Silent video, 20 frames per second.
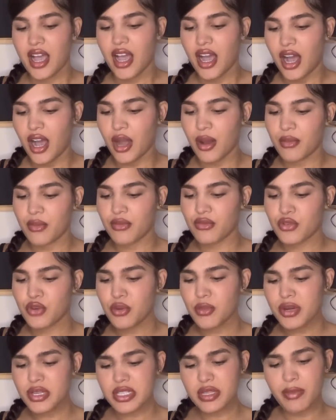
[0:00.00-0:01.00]
Um,
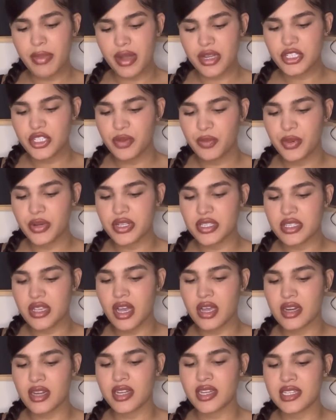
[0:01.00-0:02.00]
rumors about your
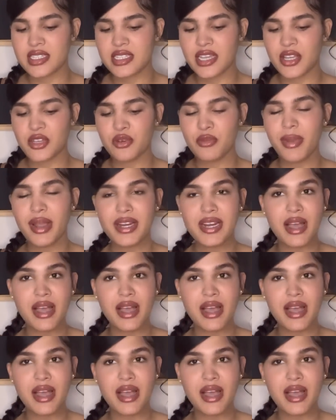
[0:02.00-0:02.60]
persona is that you might